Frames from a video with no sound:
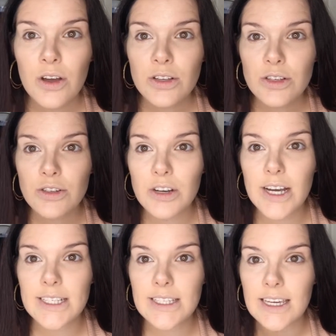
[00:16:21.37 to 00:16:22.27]
So do you
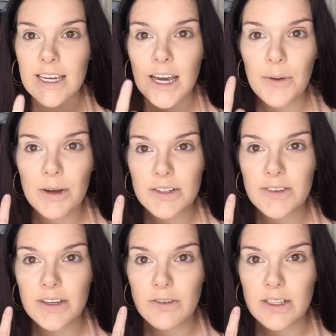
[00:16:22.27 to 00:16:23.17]
guys see how much of a
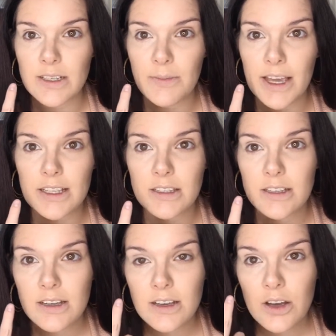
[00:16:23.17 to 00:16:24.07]
difference it makes
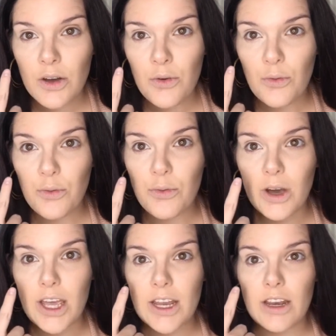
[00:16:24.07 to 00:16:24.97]

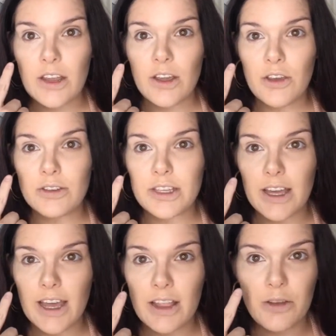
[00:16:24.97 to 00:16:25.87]
when using an
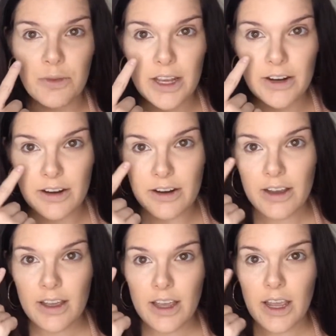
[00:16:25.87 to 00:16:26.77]
eye illuminator?
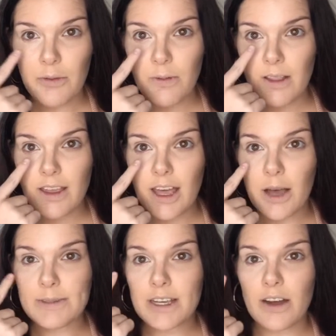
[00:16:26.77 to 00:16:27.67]
It really
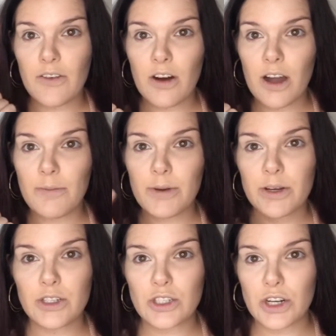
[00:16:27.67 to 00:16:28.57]
helps cover
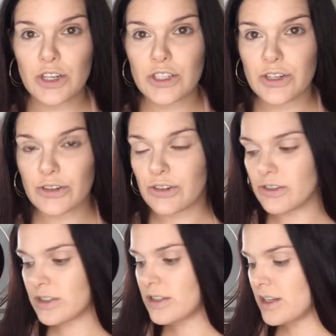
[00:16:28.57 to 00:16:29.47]
up dark
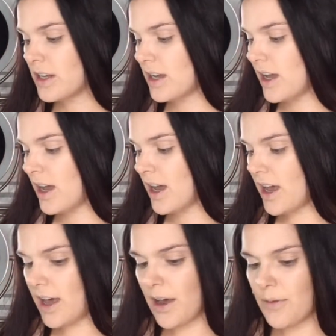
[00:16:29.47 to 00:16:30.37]
circles
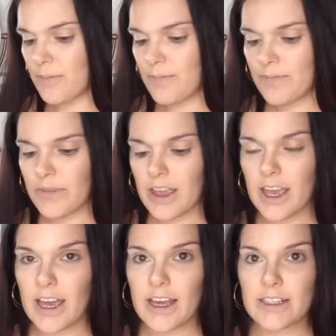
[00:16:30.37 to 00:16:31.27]

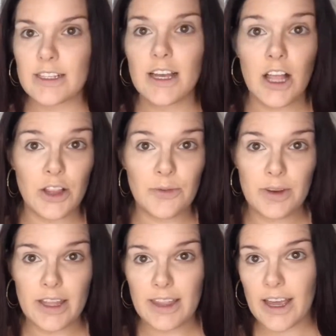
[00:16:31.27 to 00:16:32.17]
and
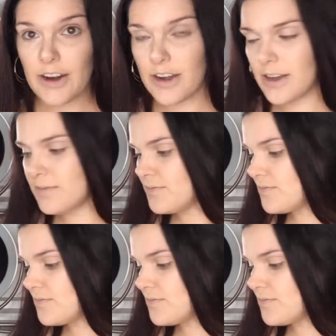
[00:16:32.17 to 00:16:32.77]
illuminate that area.